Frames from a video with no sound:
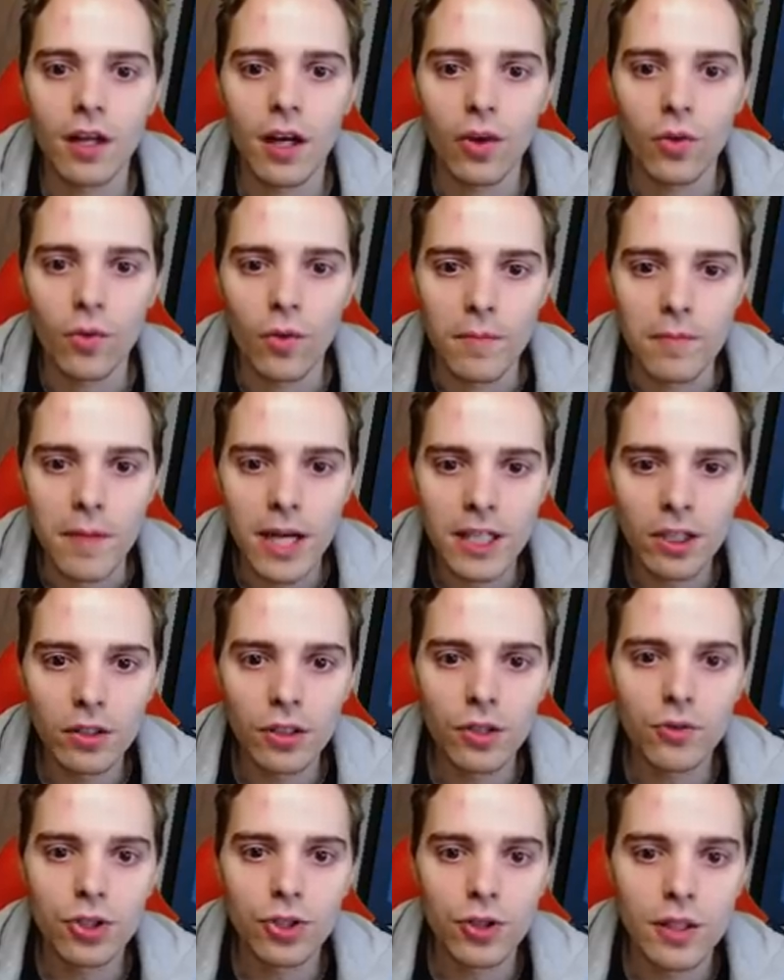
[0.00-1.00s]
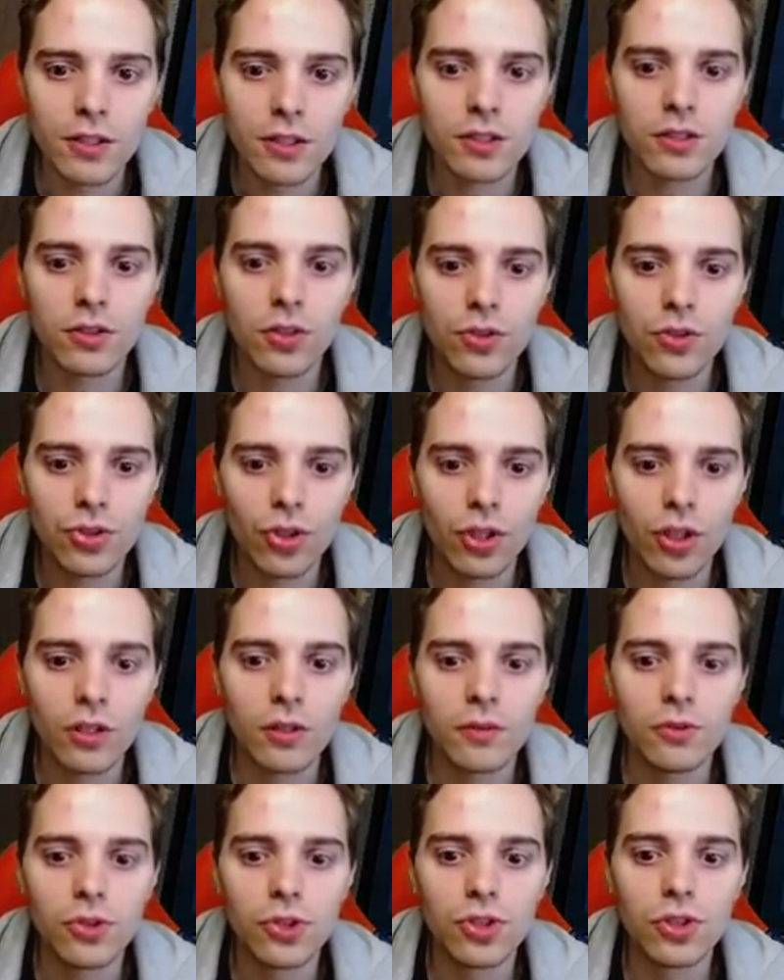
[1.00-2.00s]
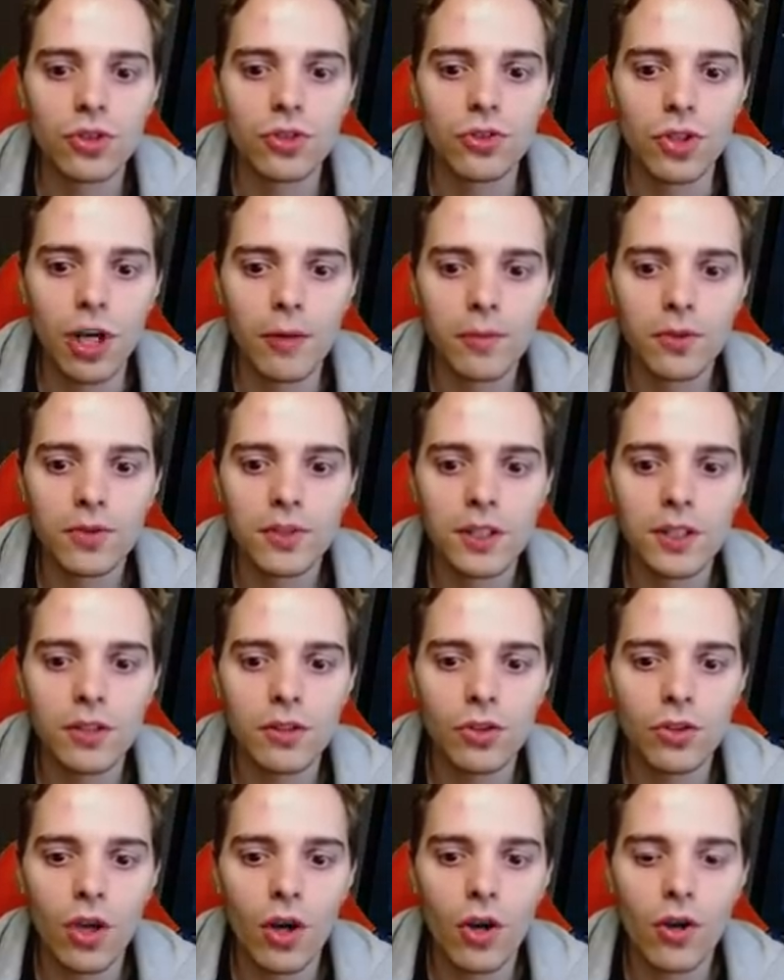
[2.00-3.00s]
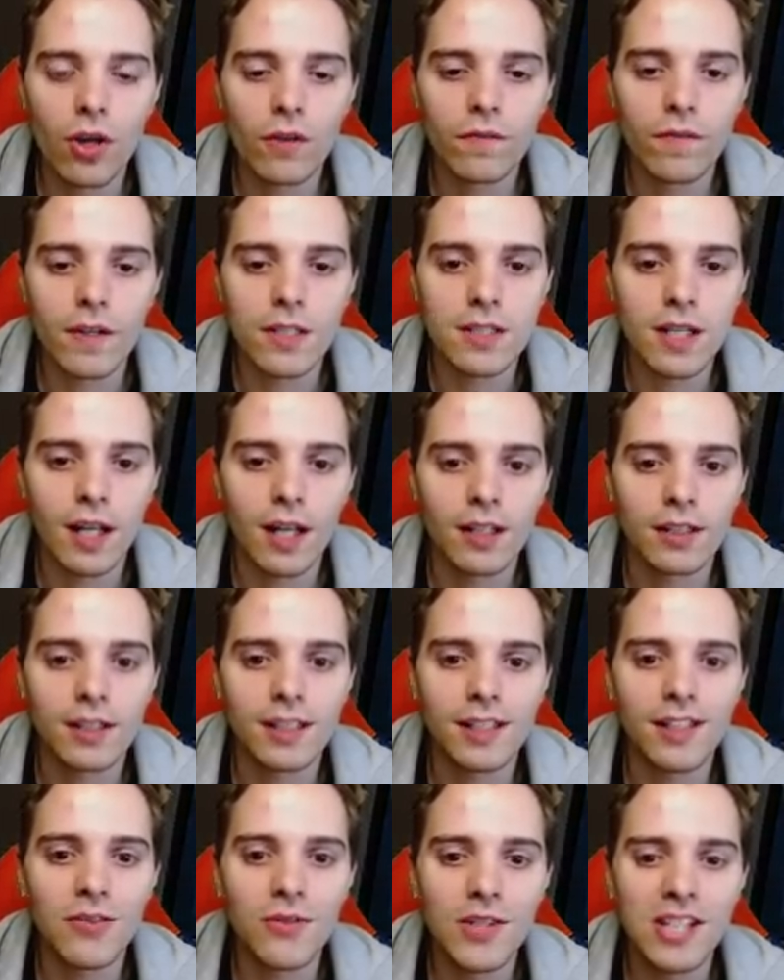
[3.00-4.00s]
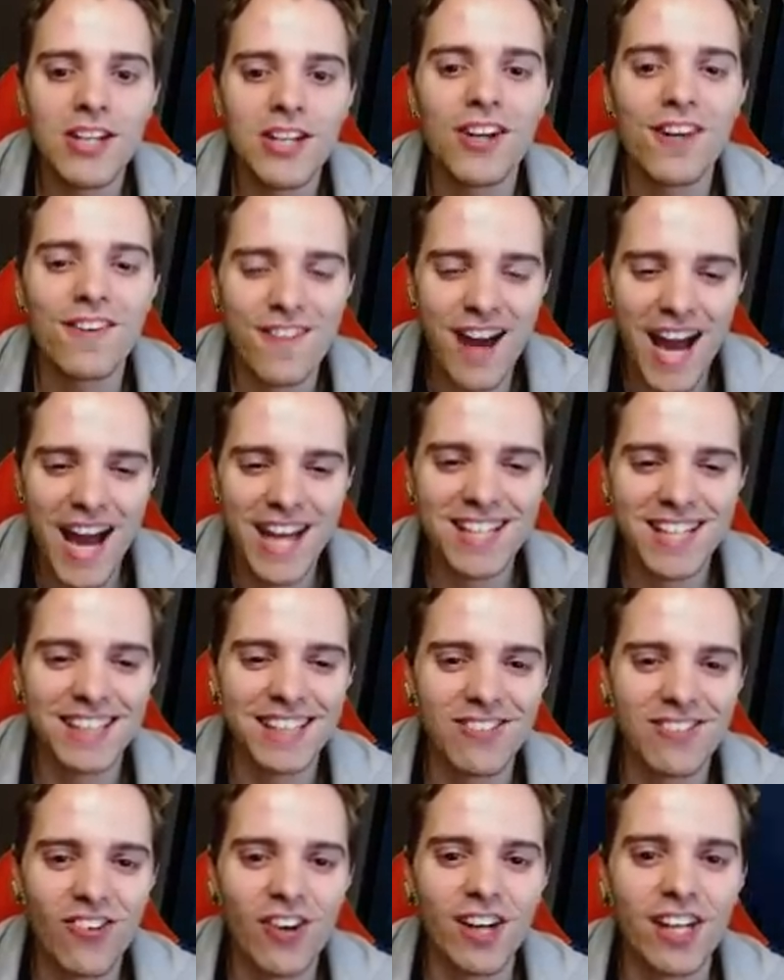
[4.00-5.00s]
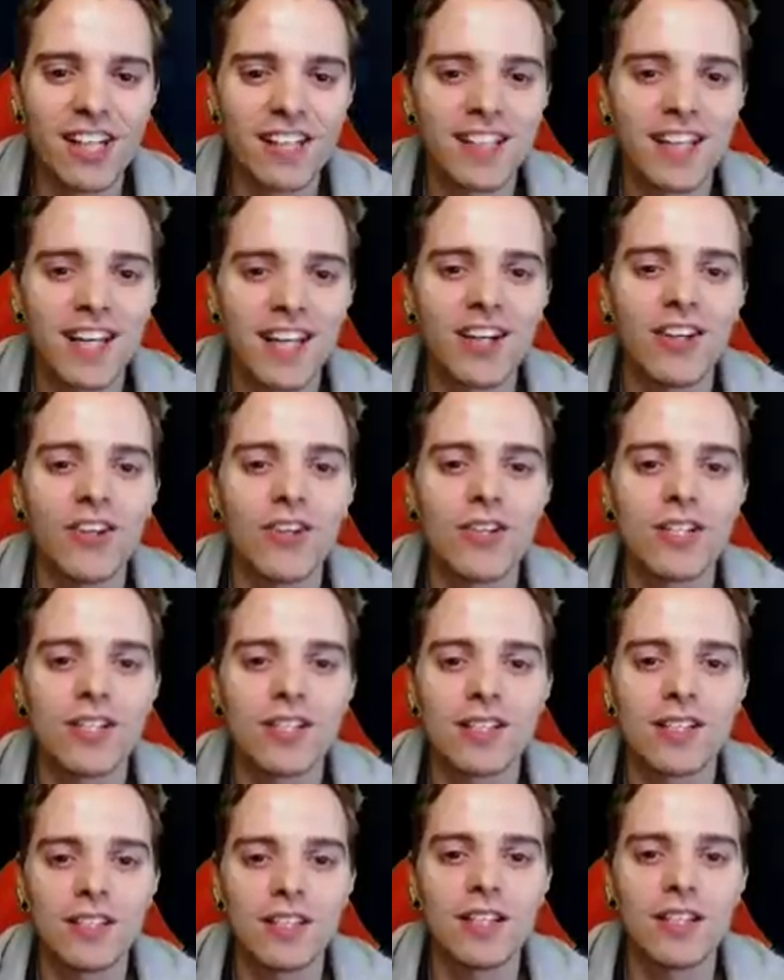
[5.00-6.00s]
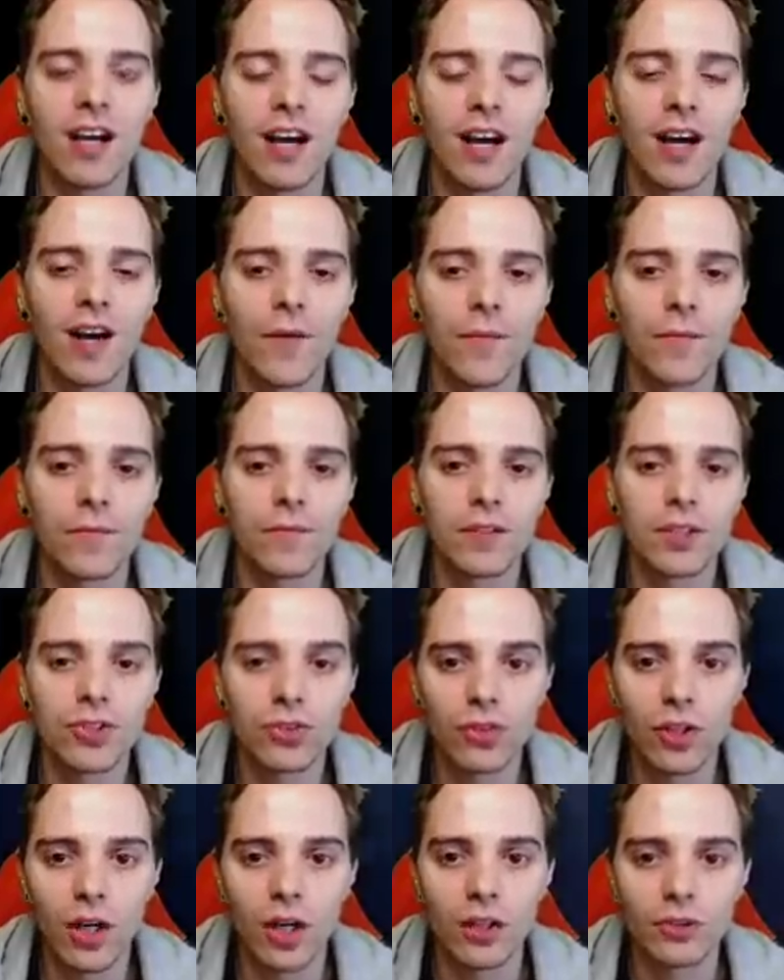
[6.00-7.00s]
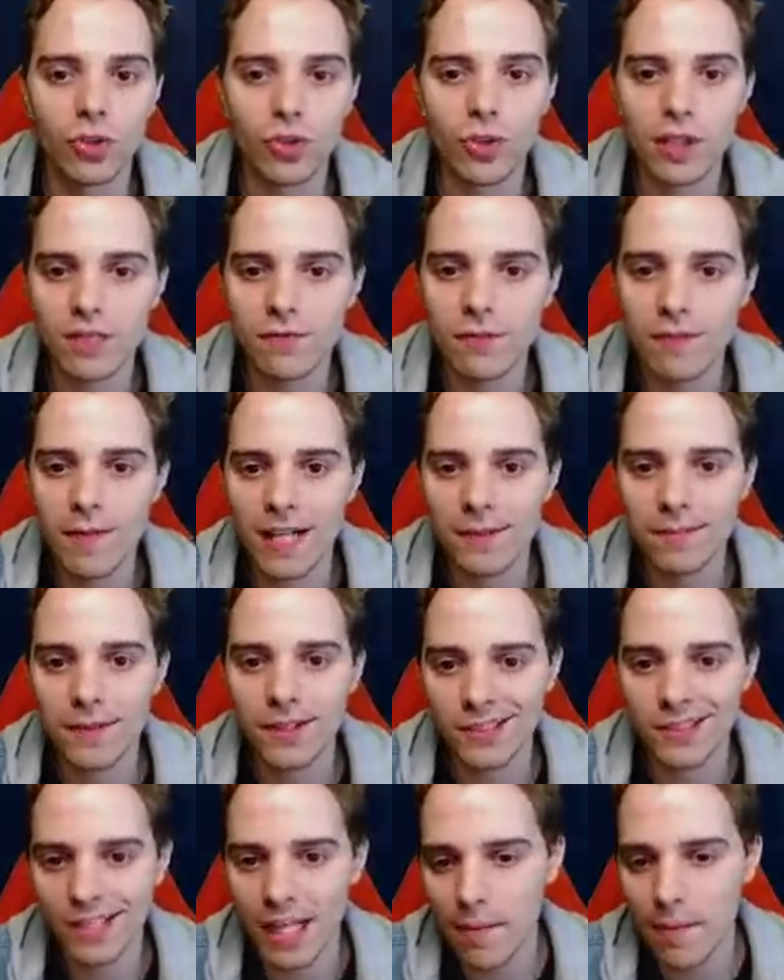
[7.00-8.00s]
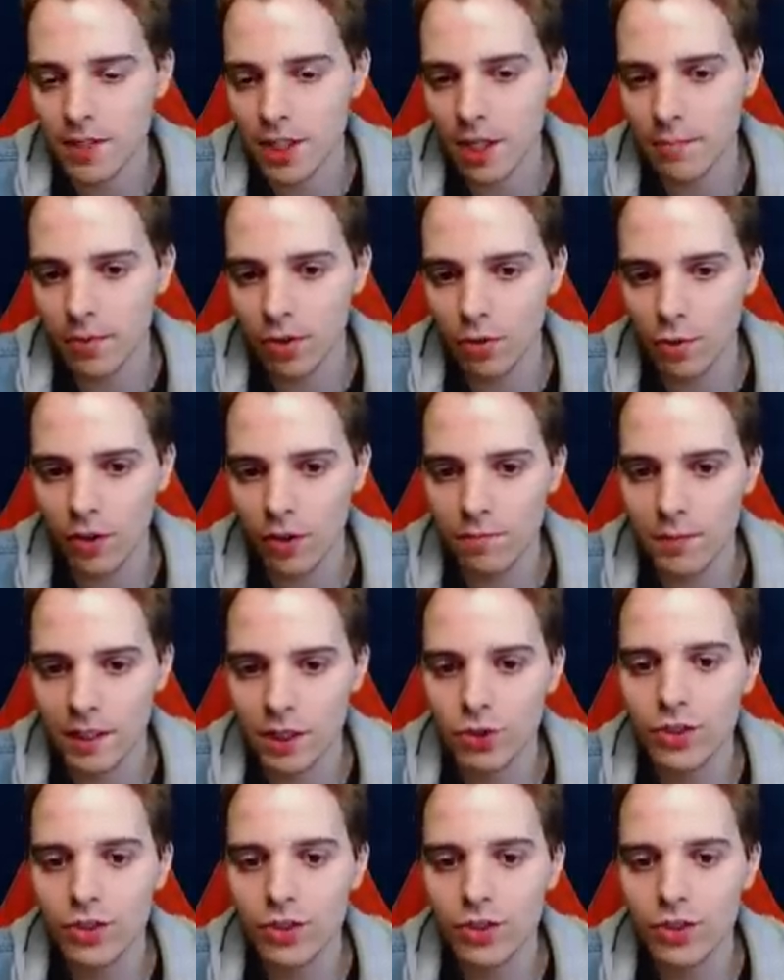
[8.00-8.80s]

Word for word: uh, manually retreated Stonejourner, used double the Urn of Vitality, we could have actually one-hit KO'd the uh, uh, Togekiss VMAX because our damage output would have been